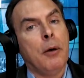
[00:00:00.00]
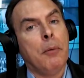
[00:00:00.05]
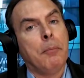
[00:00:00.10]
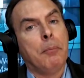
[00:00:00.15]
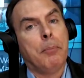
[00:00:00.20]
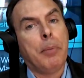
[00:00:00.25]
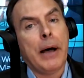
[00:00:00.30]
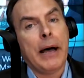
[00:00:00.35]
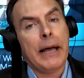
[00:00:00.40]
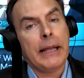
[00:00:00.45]

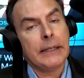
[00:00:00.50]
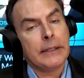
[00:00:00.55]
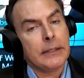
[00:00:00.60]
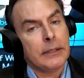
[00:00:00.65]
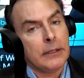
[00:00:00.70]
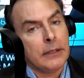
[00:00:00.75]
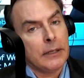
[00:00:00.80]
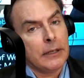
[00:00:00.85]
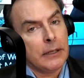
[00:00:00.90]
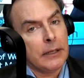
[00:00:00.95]

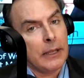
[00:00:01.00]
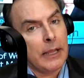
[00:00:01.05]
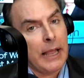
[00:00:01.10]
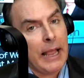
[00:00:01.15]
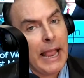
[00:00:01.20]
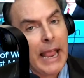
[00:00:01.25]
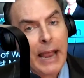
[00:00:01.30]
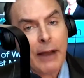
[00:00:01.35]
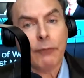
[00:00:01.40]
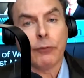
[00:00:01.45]
But
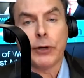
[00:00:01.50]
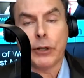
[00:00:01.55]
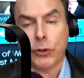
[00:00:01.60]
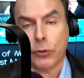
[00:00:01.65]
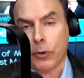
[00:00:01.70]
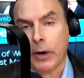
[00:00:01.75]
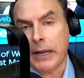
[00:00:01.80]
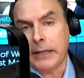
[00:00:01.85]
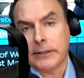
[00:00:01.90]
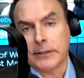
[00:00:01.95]
every
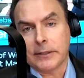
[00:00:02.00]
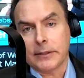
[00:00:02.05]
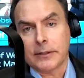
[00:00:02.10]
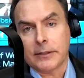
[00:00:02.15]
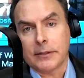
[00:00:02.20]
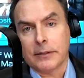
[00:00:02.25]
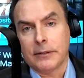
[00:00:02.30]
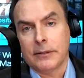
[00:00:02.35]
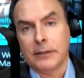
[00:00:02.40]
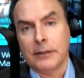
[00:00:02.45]

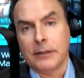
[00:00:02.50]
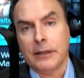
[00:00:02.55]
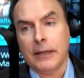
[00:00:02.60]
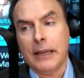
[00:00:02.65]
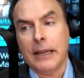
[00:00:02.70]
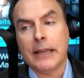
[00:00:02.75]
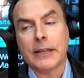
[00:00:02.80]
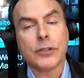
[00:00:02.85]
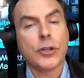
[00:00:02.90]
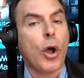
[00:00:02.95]
crisis
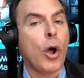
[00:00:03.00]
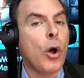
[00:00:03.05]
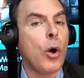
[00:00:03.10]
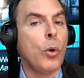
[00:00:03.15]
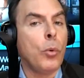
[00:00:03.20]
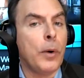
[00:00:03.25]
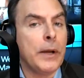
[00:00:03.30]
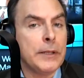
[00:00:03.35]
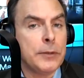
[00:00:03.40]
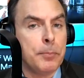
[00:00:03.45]
is
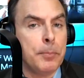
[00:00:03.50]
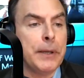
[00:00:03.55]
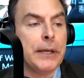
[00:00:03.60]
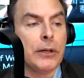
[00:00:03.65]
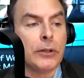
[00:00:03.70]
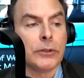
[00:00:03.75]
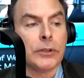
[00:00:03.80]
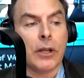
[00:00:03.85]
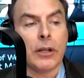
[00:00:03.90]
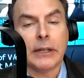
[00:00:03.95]
always
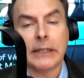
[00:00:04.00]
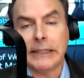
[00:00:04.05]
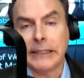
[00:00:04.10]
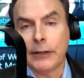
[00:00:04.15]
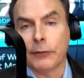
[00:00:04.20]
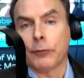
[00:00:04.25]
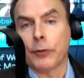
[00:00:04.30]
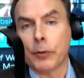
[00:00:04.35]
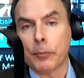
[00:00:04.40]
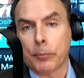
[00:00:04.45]
built on a
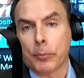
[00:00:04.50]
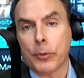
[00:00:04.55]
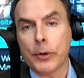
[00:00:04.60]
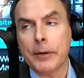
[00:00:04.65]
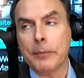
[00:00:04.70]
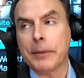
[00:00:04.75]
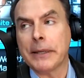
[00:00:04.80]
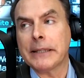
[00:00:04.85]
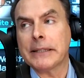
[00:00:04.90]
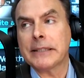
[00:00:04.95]
different
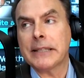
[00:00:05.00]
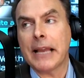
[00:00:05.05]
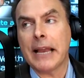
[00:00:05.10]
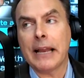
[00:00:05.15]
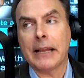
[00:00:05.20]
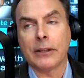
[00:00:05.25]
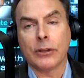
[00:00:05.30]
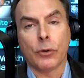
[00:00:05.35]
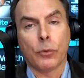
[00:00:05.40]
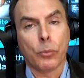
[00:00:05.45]
premise.
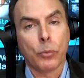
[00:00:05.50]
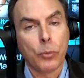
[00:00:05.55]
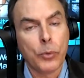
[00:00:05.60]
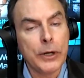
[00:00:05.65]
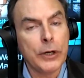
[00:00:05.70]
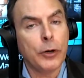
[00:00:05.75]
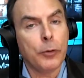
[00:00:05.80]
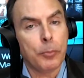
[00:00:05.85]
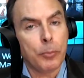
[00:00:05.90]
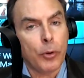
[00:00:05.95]
And the
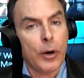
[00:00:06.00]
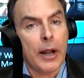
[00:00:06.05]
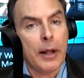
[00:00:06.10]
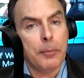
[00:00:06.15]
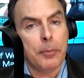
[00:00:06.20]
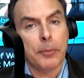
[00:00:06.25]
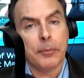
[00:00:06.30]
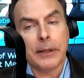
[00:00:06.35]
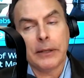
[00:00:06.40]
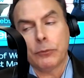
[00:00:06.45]
real
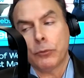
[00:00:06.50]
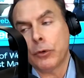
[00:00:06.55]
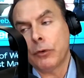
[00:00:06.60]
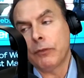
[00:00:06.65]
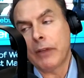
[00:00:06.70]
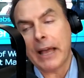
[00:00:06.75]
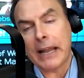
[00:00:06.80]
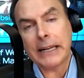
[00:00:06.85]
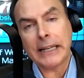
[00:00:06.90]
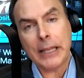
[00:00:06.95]
problem that we've
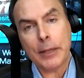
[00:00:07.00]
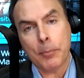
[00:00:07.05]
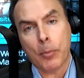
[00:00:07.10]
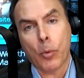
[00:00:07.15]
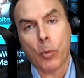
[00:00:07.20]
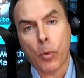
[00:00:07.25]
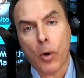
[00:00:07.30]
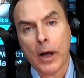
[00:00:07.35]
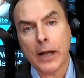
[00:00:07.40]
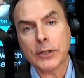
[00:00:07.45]
got to keep a
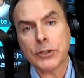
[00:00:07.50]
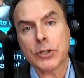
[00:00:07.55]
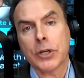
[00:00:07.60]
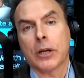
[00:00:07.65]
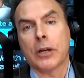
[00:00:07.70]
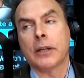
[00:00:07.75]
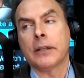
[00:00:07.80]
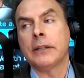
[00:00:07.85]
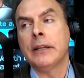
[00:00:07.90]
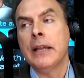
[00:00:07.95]
watch
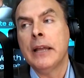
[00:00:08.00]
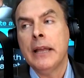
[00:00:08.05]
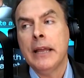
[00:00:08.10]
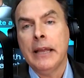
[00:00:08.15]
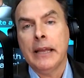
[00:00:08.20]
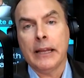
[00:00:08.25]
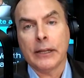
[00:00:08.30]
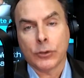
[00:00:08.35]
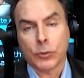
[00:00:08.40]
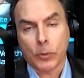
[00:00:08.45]
on
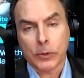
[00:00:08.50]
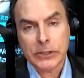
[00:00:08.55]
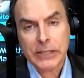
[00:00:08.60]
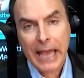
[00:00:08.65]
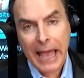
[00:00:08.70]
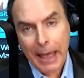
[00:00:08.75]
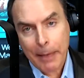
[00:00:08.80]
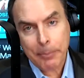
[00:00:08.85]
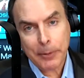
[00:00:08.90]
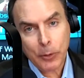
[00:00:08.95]
is what's
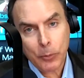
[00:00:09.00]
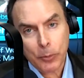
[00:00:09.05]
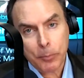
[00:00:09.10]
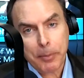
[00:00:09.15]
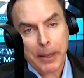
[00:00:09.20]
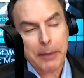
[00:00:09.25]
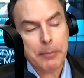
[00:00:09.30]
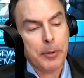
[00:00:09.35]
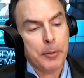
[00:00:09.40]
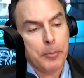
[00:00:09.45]
happening with
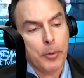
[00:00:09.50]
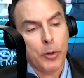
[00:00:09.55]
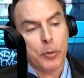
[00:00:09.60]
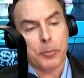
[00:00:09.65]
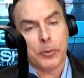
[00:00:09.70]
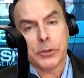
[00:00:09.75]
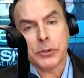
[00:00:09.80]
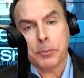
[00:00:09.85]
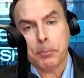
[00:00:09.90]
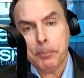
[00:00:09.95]
baby
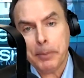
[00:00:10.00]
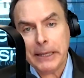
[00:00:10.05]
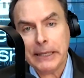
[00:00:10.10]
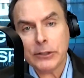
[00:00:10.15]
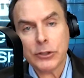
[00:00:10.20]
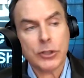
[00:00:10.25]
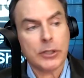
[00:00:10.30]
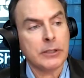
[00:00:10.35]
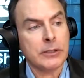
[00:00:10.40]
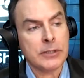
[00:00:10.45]
boomers,
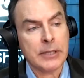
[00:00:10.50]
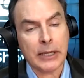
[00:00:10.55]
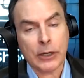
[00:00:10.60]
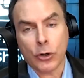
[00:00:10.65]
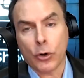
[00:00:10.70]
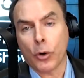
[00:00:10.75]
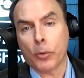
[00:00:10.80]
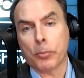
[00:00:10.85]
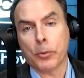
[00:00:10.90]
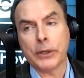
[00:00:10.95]
pensions, and
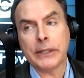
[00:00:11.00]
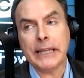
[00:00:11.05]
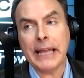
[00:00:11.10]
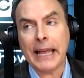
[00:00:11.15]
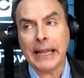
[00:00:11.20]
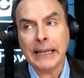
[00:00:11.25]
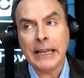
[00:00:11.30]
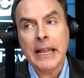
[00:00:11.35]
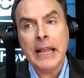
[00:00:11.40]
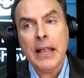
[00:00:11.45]
corporate
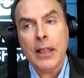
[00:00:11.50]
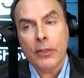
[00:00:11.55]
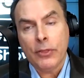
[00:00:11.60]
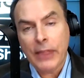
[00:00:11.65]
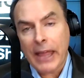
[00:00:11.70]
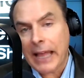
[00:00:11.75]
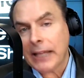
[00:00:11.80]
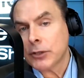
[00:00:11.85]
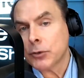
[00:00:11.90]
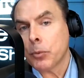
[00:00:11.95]
debt.
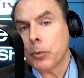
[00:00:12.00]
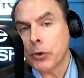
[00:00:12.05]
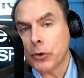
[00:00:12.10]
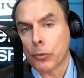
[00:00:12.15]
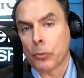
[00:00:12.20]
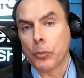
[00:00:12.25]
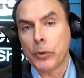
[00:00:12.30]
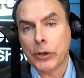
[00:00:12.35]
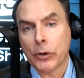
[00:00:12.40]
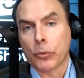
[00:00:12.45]
That's where
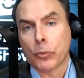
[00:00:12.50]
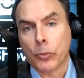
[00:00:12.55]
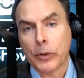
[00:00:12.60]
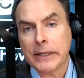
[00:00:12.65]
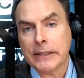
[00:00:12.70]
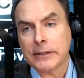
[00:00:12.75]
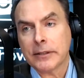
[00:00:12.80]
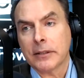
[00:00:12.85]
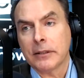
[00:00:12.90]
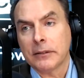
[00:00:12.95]
the real
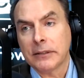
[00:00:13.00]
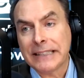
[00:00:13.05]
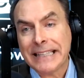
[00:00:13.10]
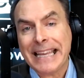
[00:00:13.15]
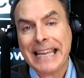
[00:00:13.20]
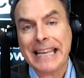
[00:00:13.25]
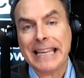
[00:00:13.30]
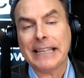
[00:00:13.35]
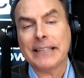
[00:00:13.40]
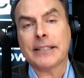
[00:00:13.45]
risk
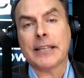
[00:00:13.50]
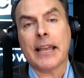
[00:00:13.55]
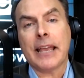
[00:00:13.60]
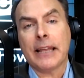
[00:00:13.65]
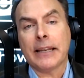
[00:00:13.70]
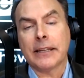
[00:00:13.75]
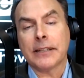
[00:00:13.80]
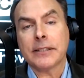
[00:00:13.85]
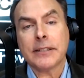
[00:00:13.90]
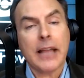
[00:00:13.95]
lays.
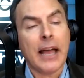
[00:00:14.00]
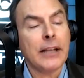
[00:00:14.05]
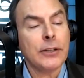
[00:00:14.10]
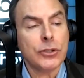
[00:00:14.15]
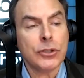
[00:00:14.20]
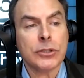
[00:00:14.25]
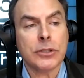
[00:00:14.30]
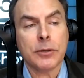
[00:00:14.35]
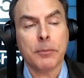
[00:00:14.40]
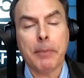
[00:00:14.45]
And it's not
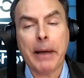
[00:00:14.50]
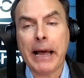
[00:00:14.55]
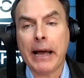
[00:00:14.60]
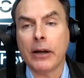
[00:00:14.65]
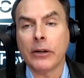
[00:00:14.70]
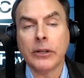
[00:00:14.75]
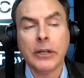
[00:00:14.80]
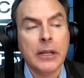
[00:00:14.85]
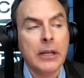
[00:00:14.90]
just about